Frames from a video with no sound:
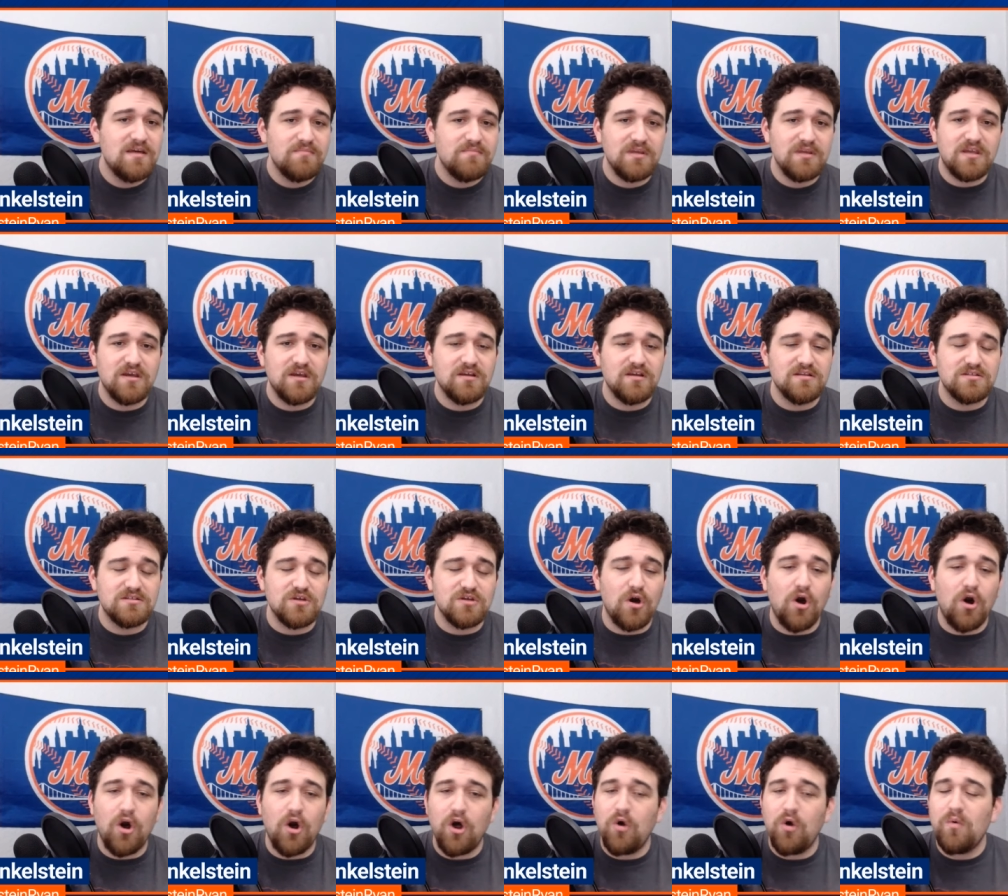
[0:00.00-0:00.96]
Because
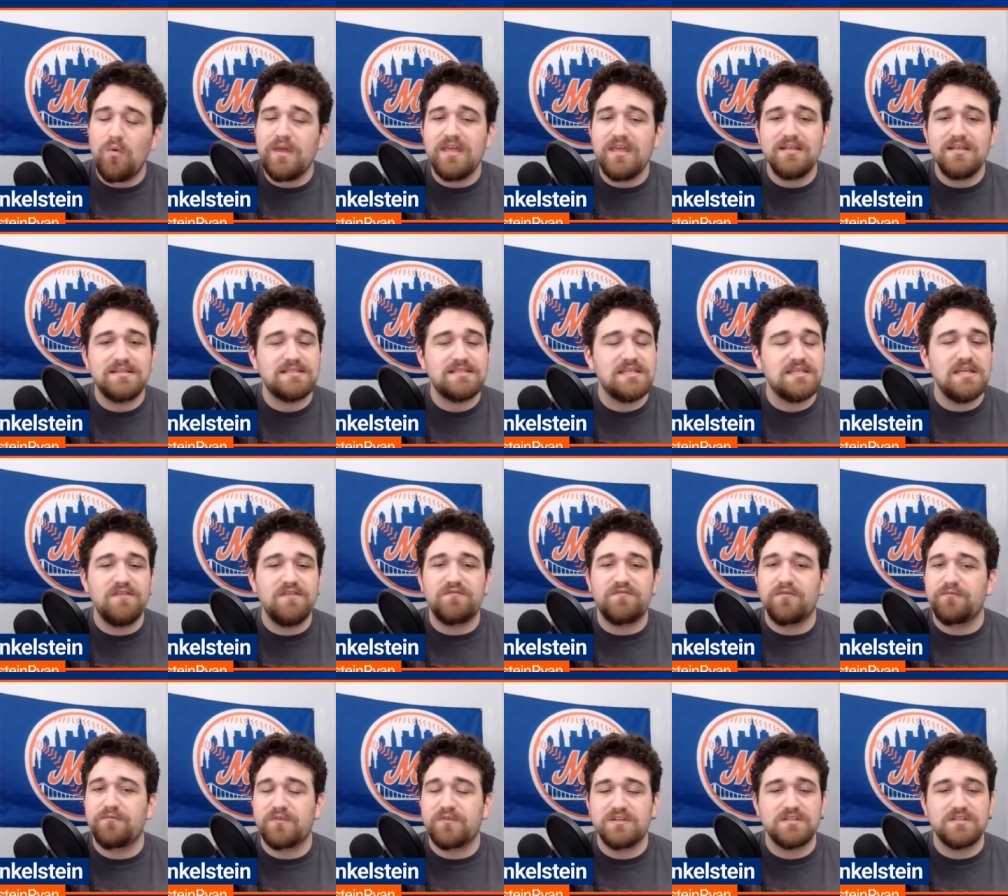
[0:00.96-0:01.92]
all we see
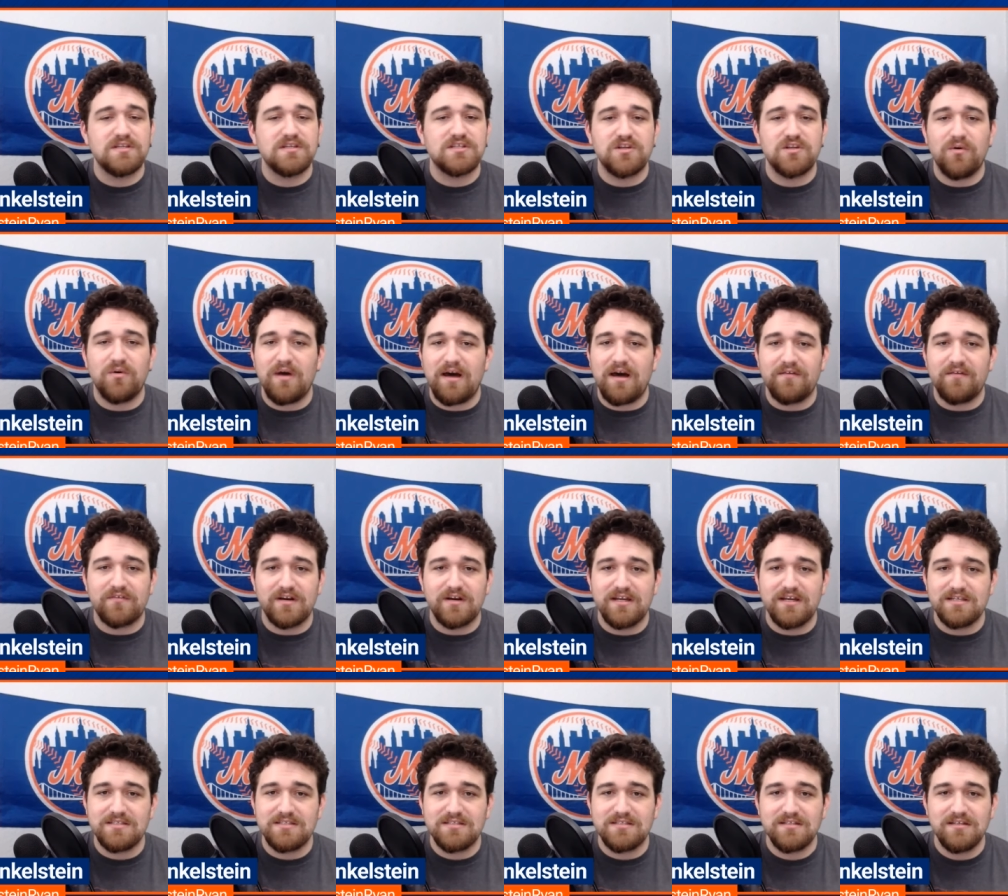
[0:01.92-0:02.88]
from Francisco
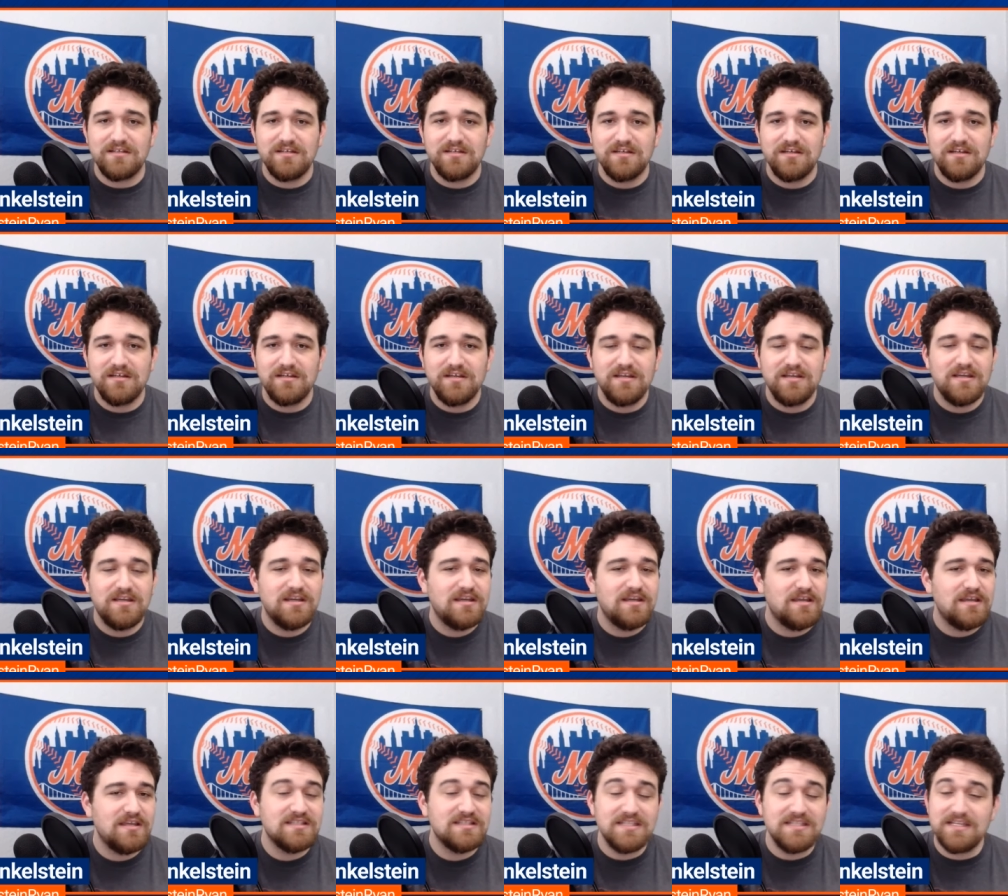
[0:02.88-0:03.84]
Alvarez
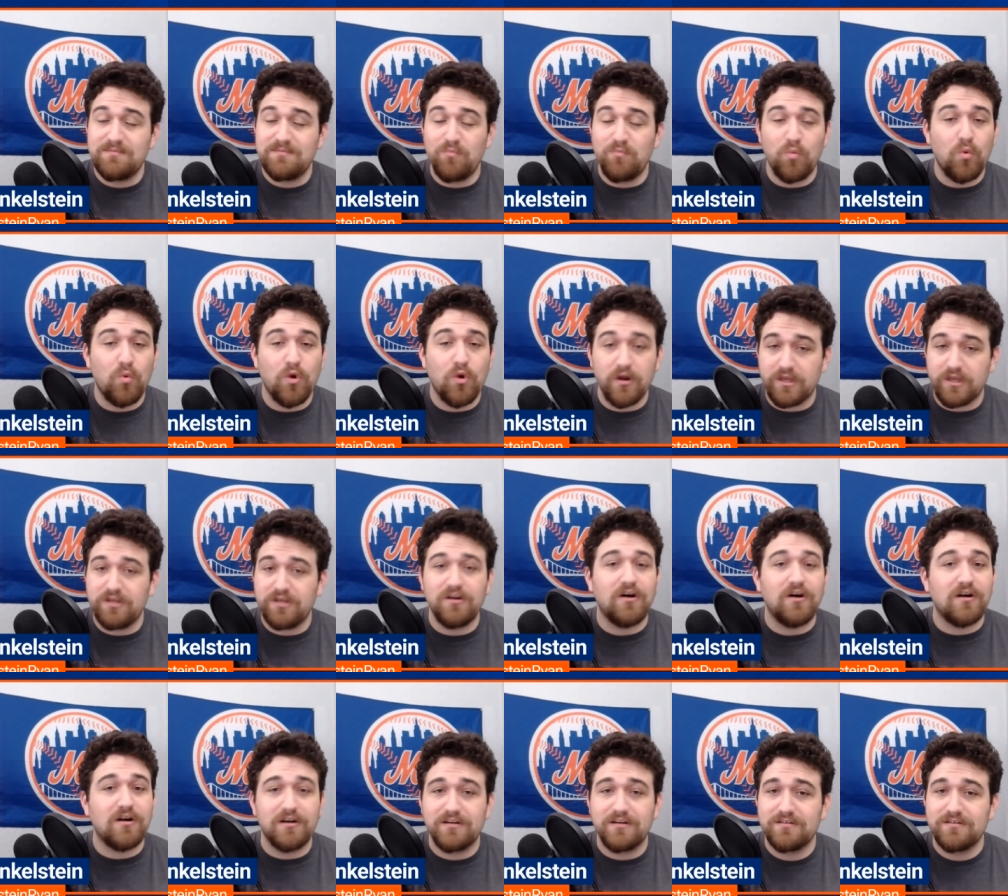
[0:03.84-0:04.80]
is him working
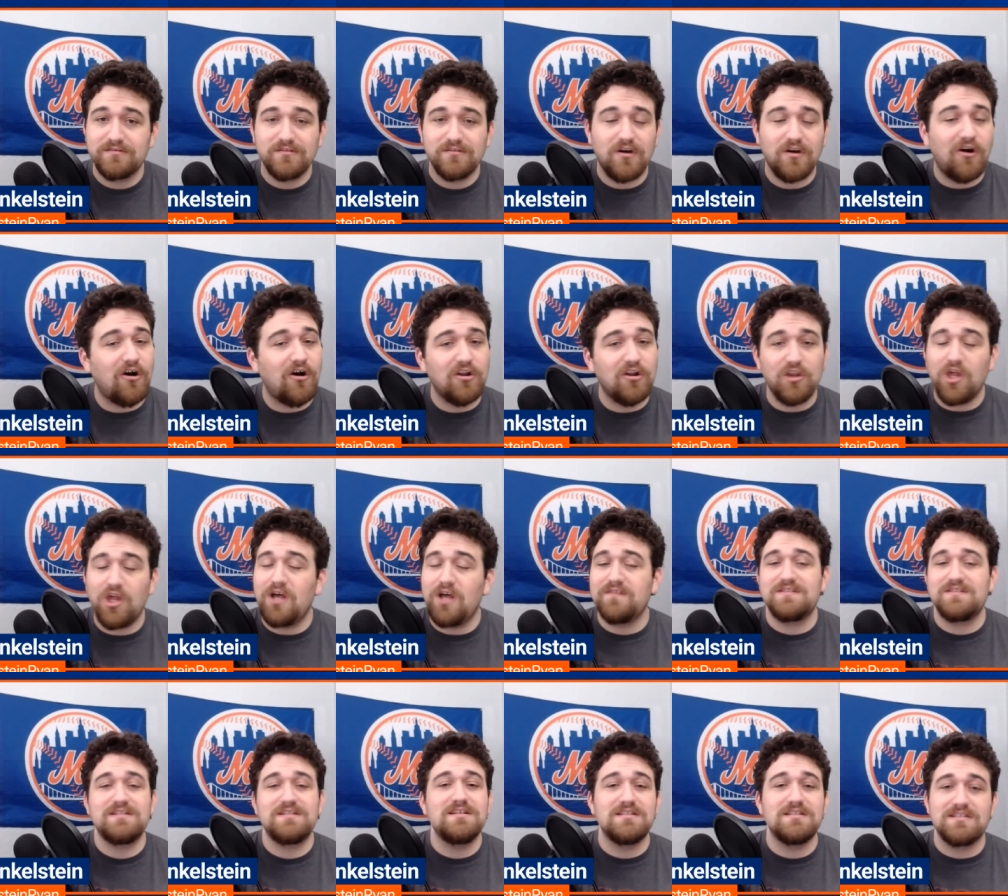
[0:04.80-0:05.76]
hard all
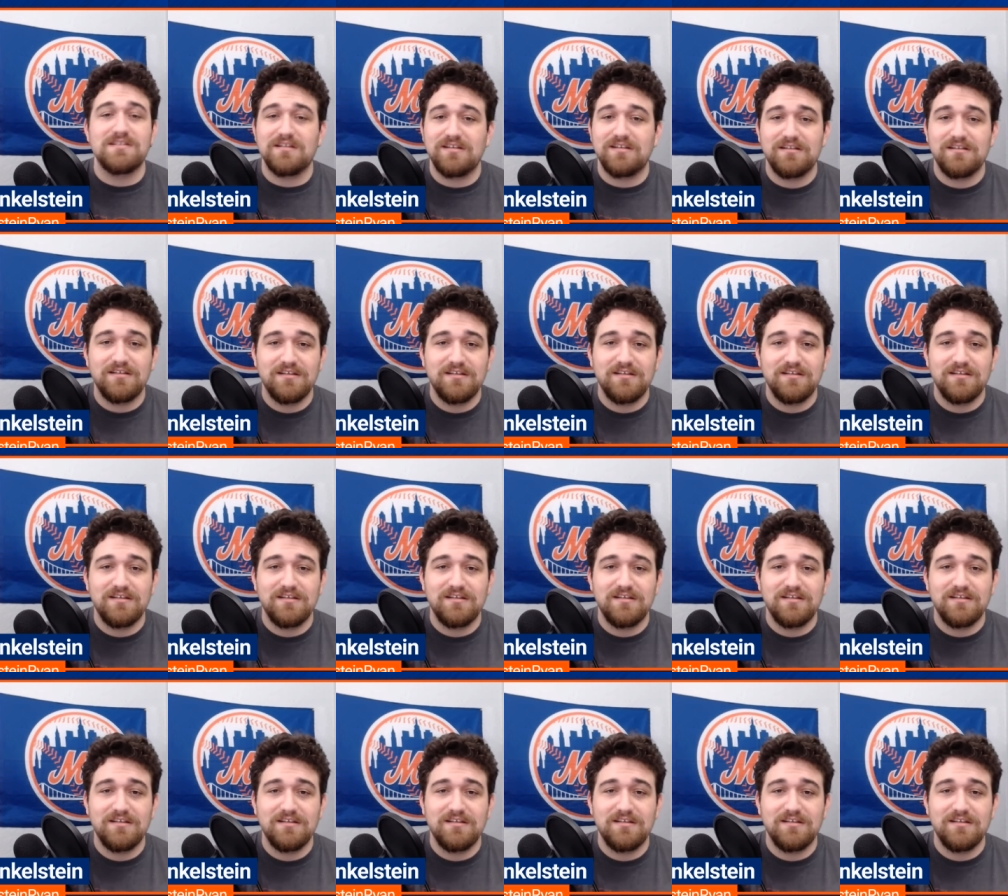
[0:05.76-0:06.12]
offseason.